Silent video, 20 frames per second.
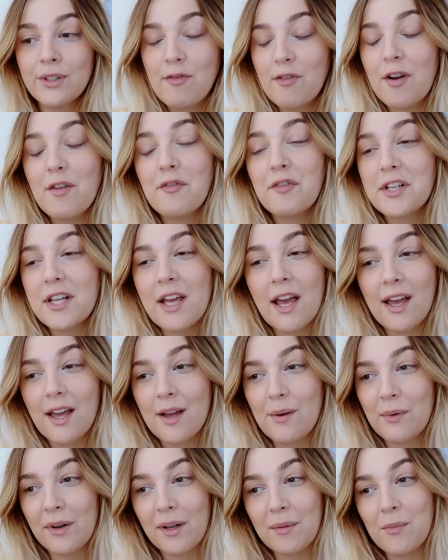For every
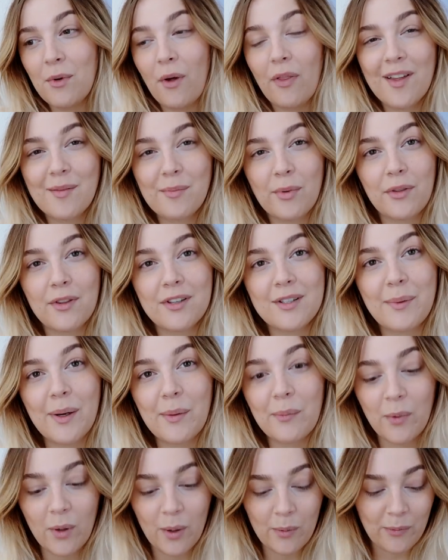day when I'm not that bothered
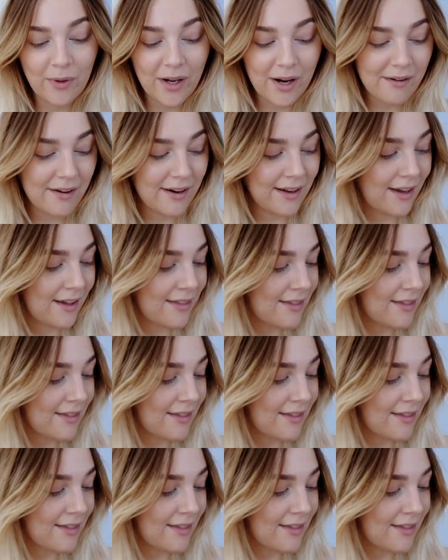about what I'm wearing,